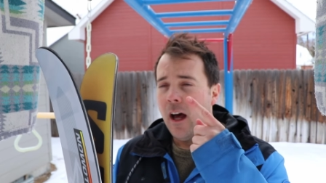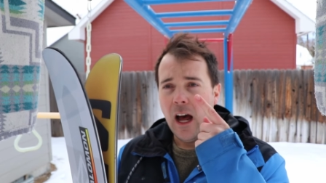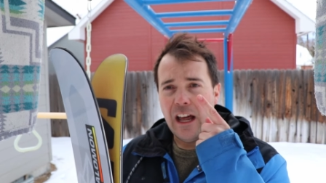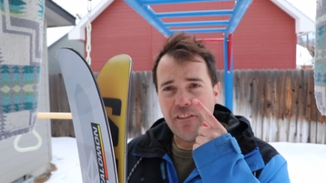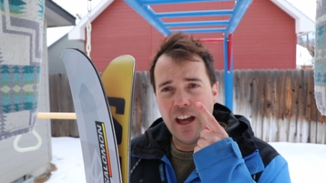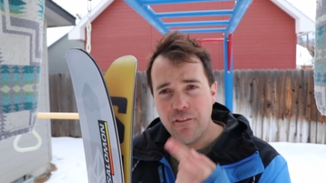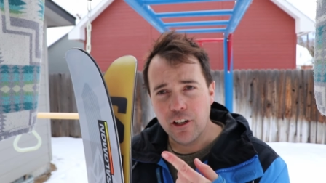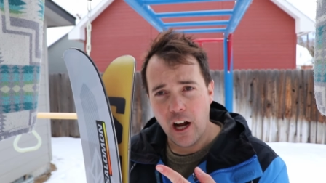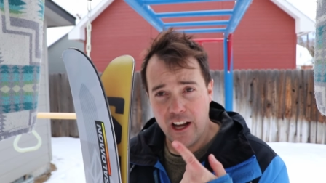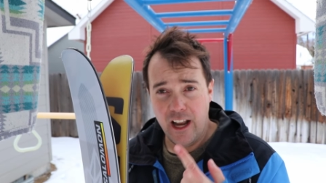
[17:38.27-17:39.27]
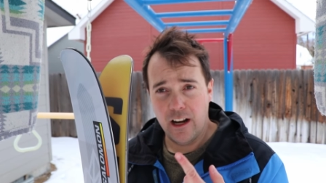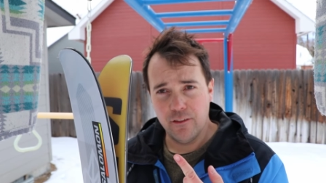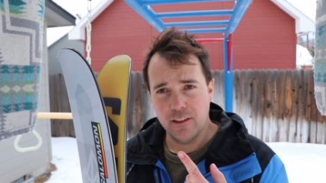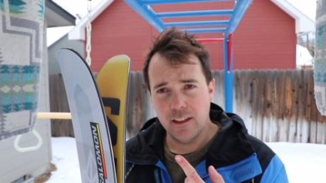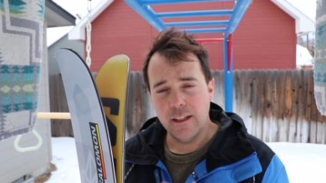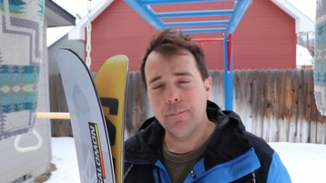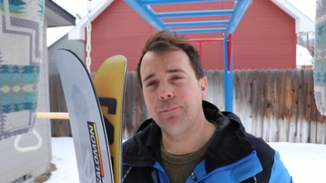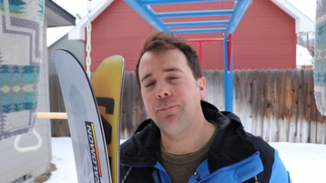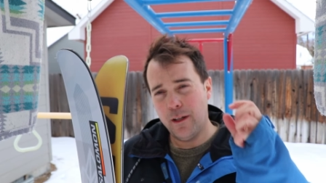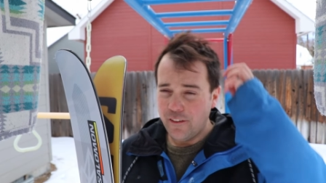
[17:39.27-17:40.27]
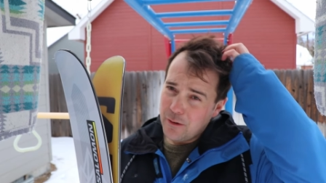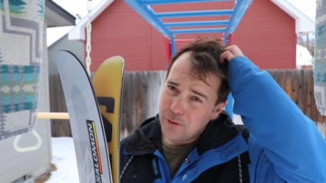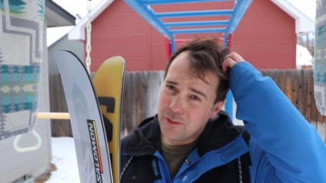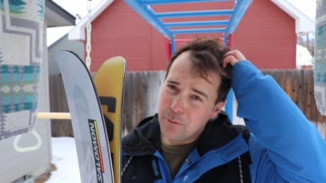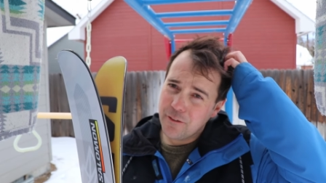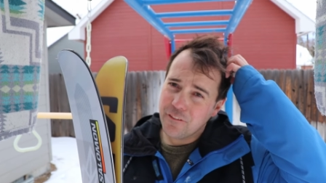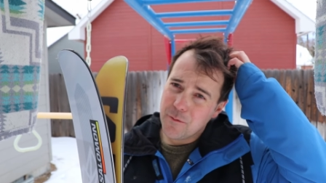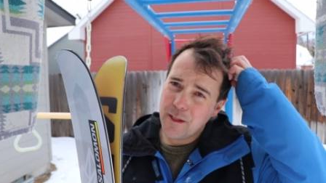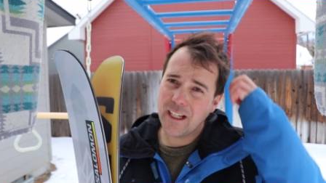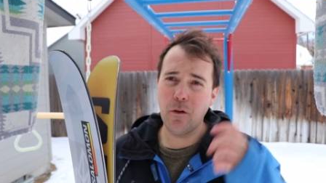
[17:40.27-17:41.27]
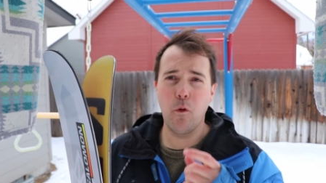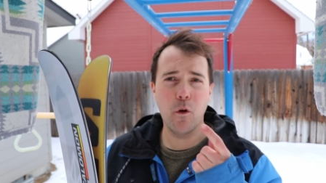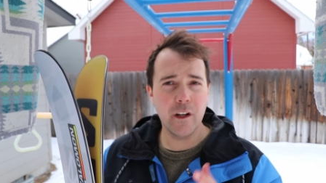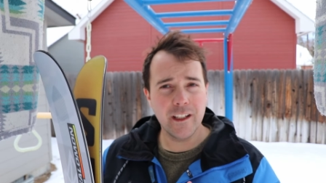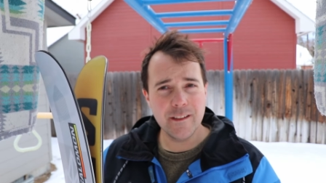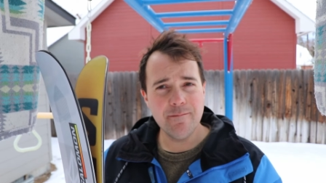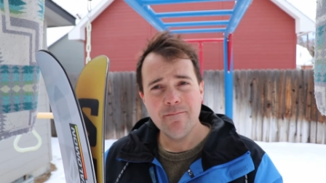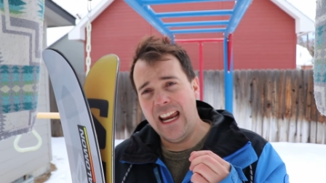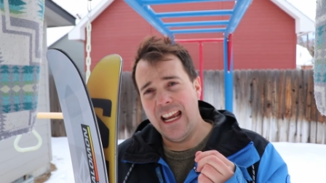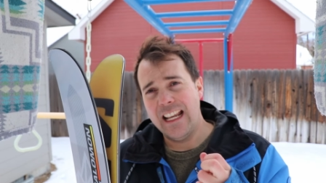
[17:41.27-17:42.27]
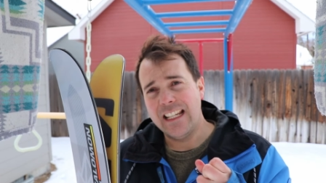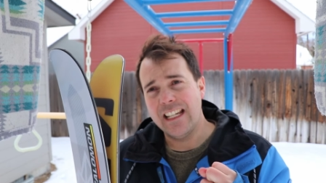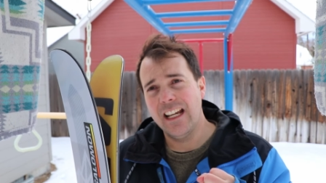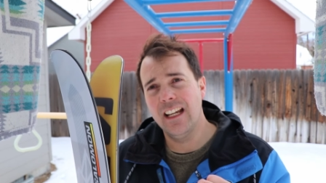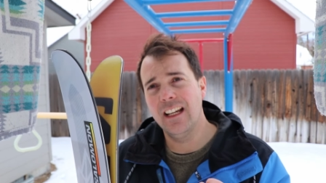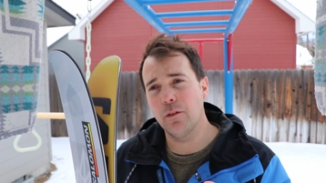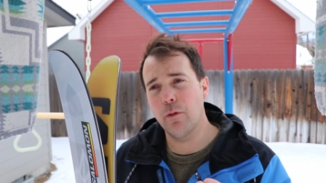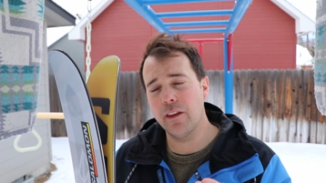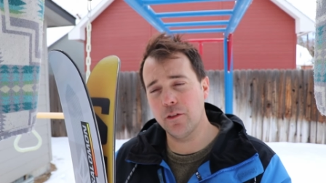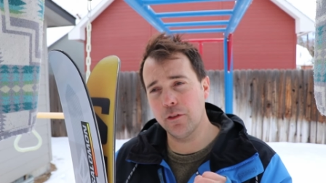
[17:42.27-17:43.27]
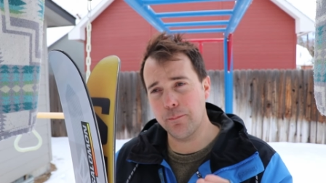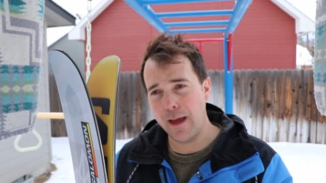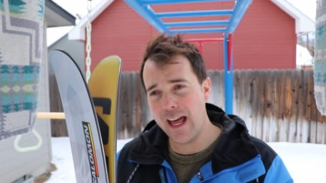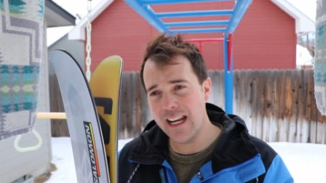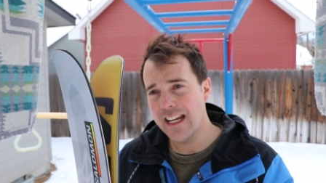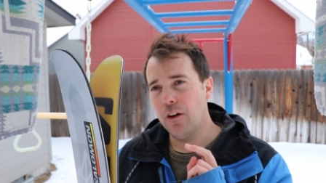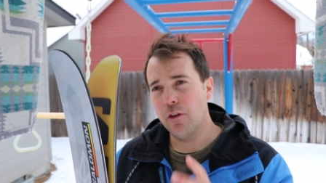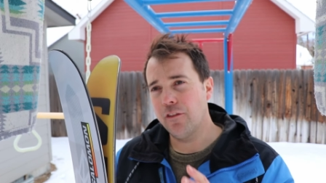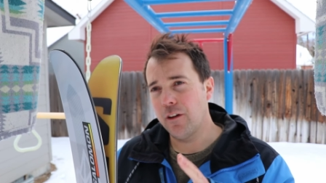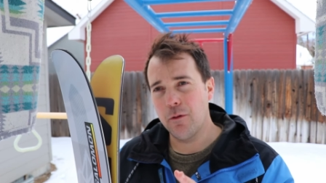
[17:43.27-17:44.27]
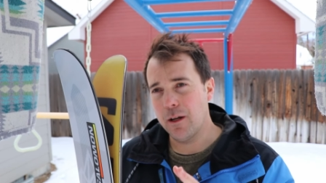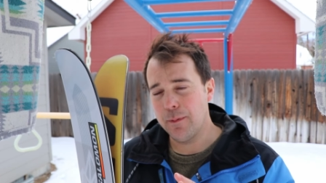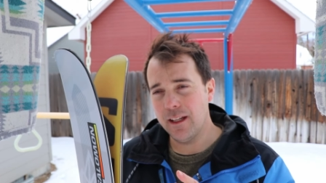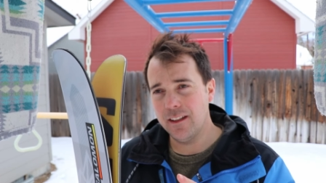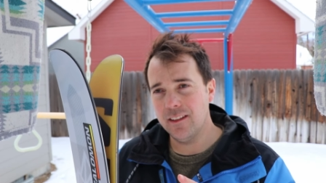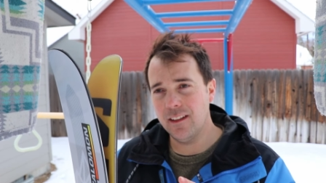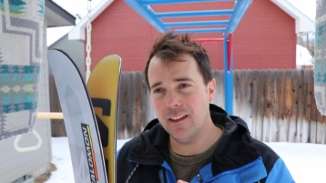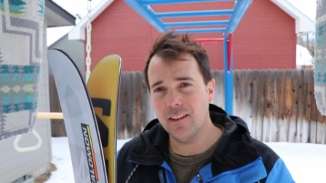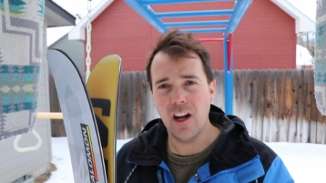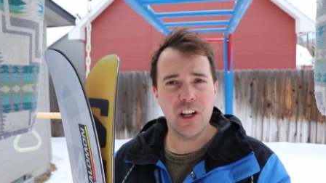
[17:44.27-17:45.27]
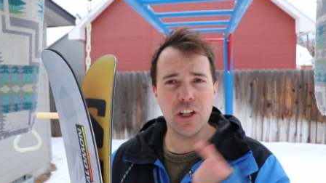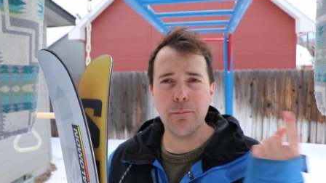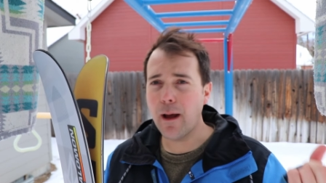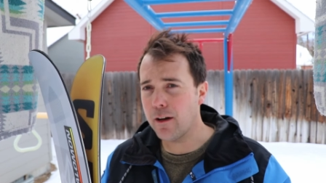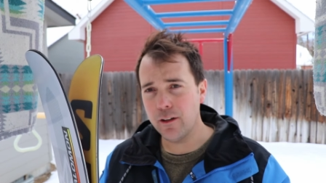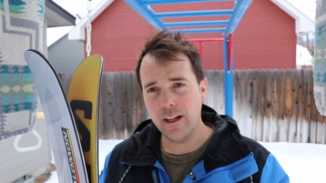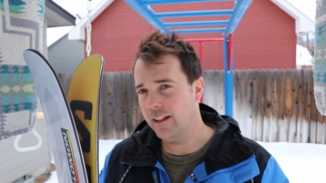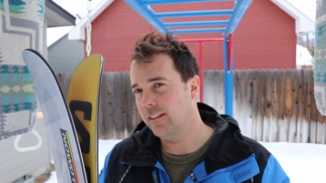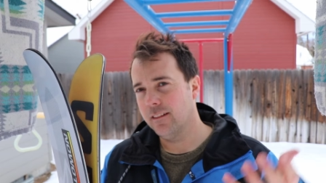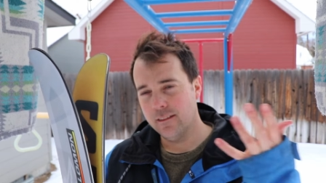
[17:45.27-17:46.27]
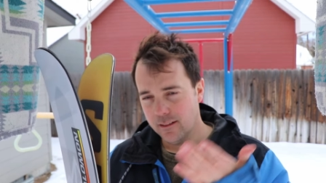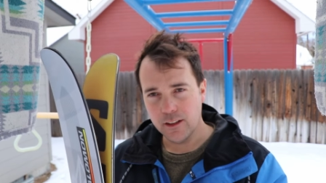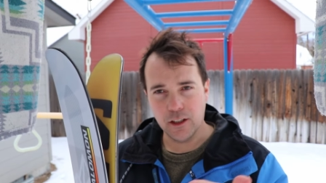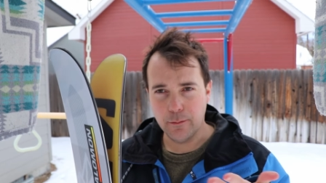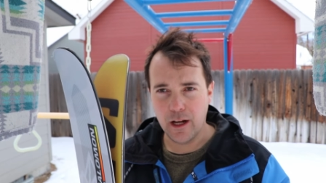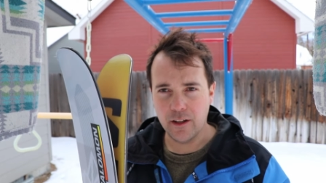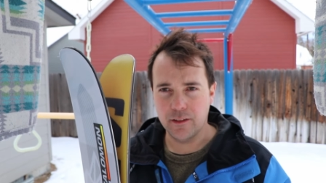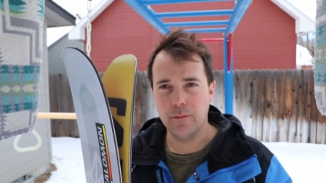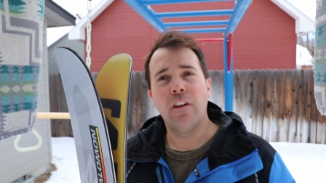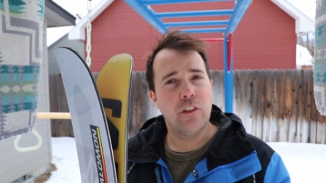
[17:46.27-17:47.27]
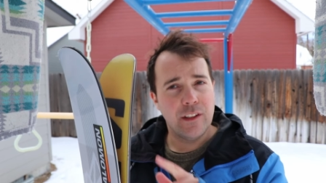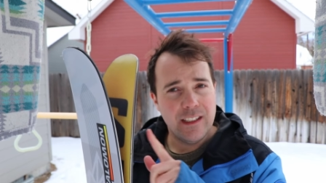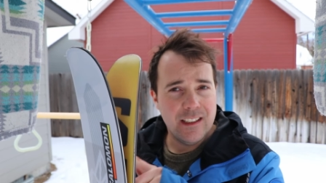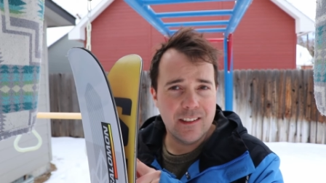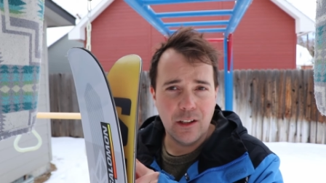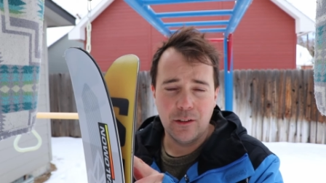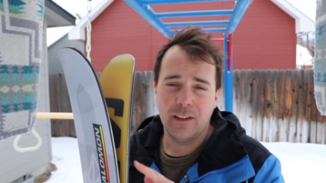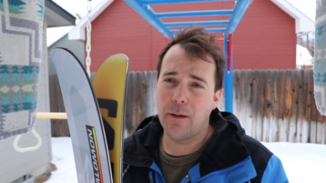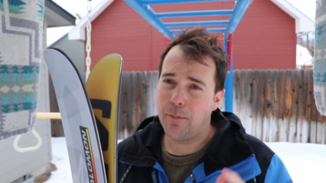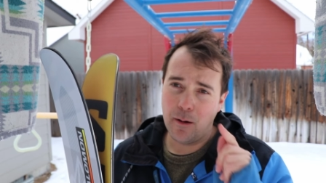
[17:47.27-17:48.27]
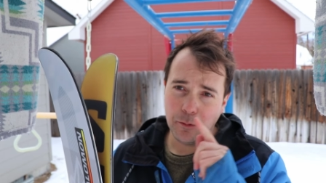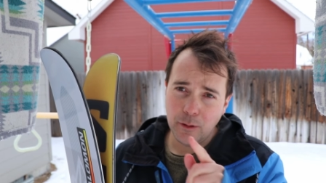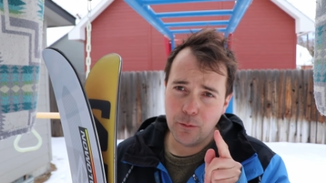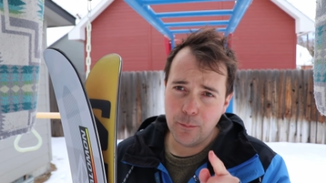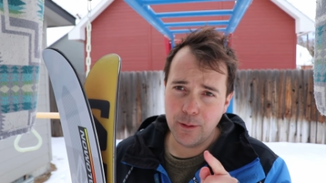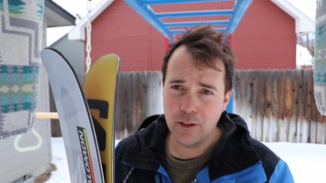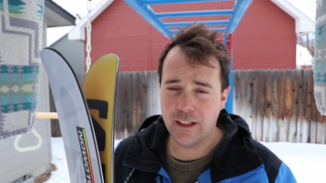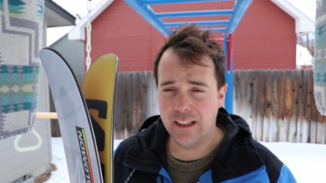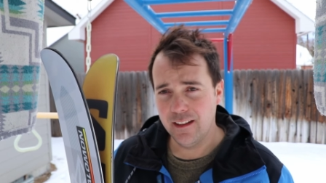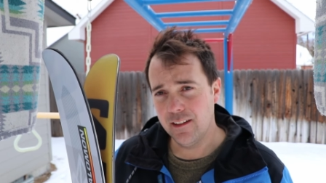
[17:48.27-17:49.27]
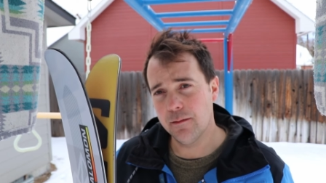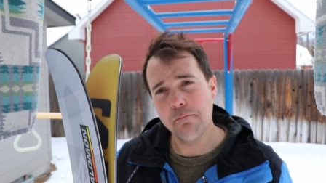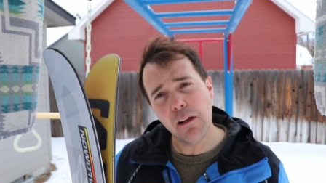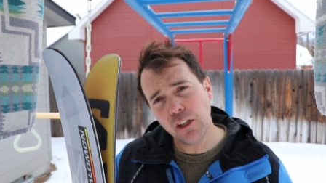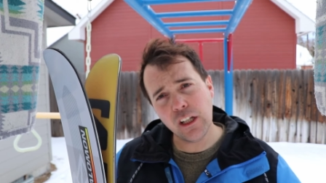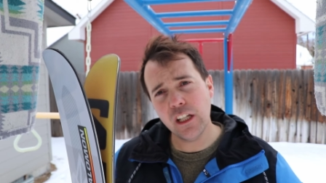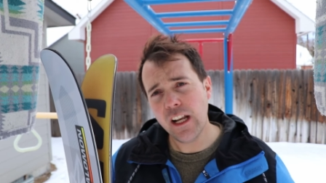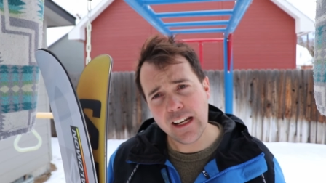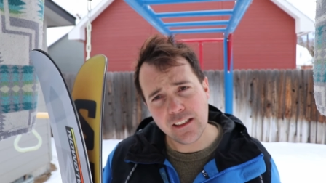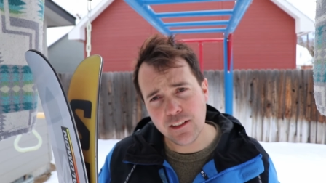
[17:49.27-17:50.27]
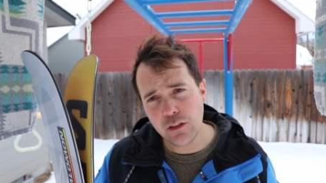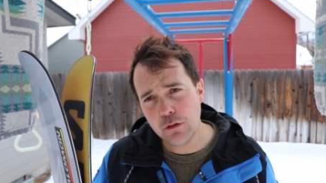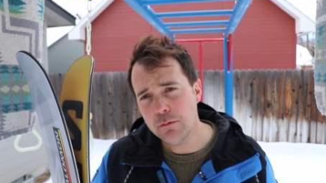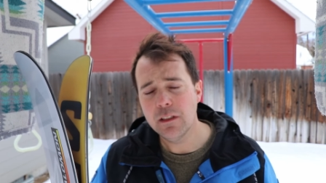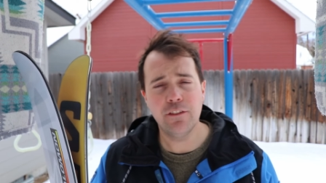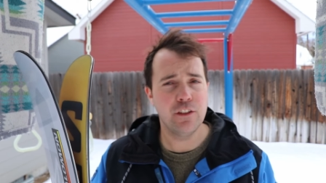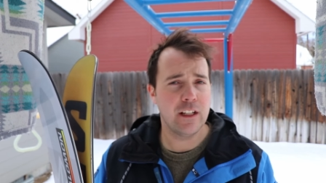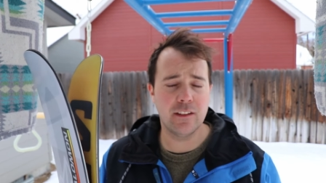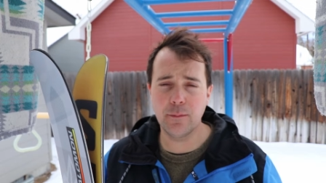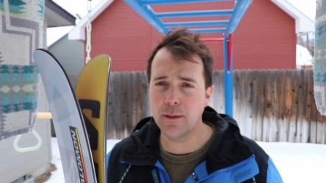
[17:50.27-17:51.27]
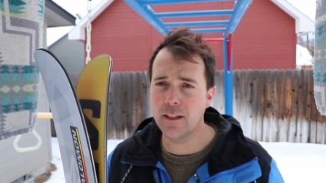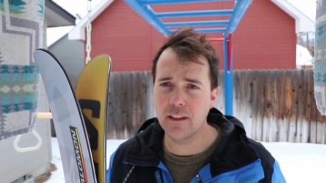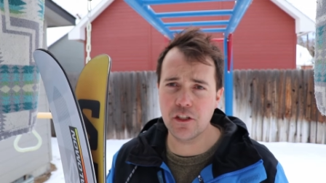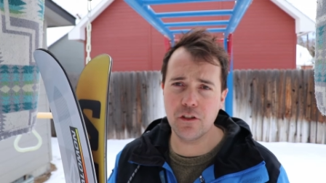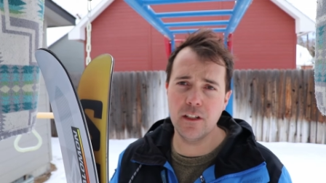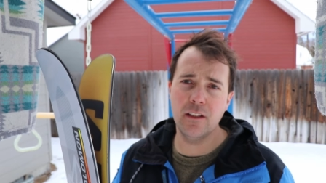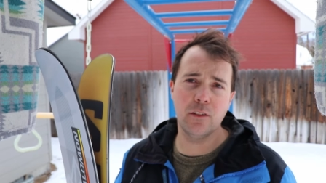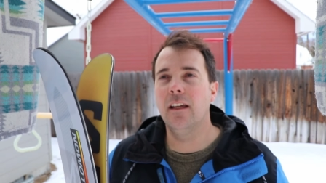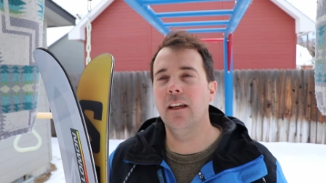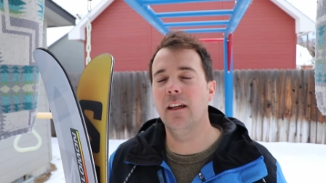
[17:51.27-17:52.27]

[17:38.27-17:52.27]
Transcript: I've ever gotten out of a ski. But if I was someone from like Oregon and the weather was bad, I don't know if I'd want to be on these skis. On a good powder day, they're gonna be awesome. If I was on the East Coast, I probably wouldn't be looking at these. Might look at a 92 if you like something in the trees.